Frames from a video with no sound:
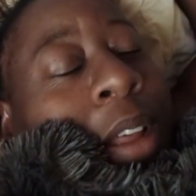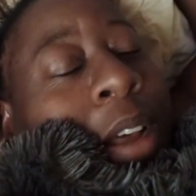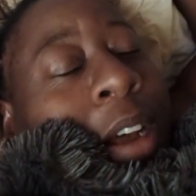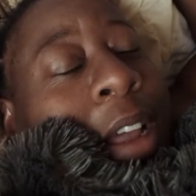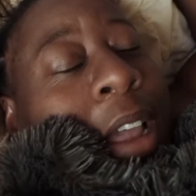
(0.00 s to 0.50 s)

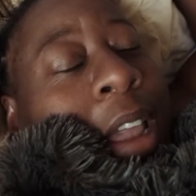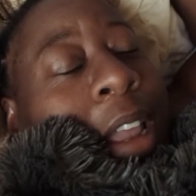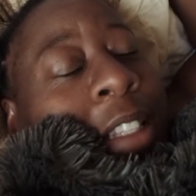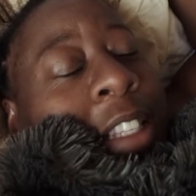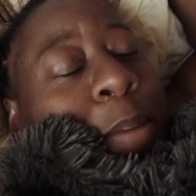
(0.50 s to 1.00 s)

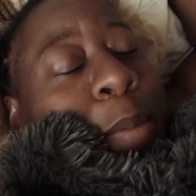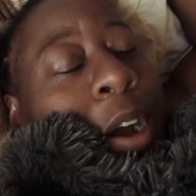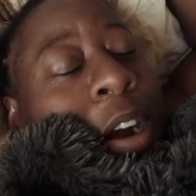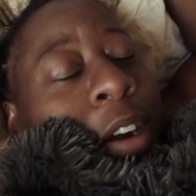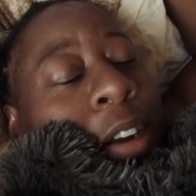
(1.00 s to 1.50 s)

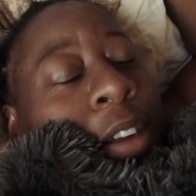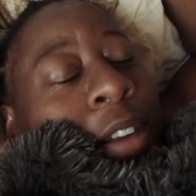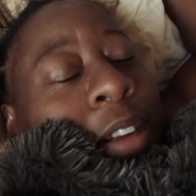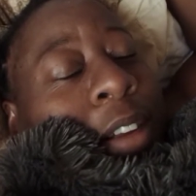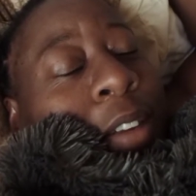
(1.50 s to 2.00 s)

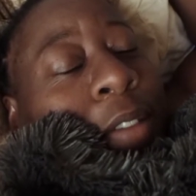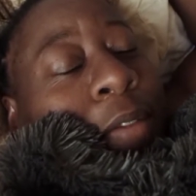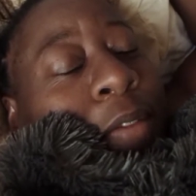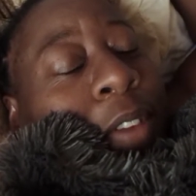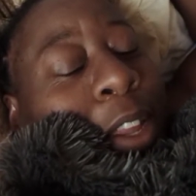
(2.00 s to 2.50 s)

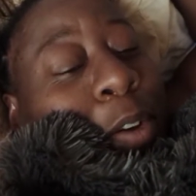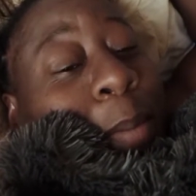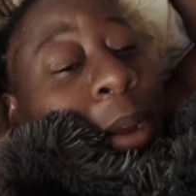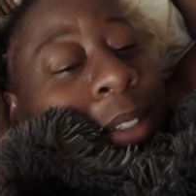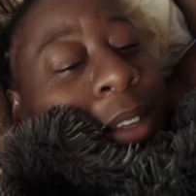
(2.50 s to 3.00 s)
ASMR video on
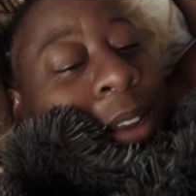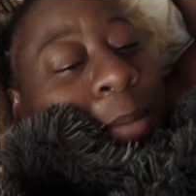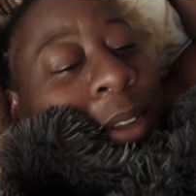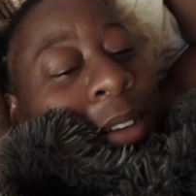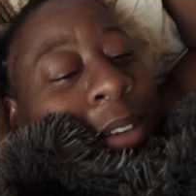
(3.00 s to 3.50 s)
my
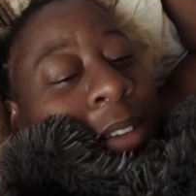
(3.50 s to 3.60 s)
tablet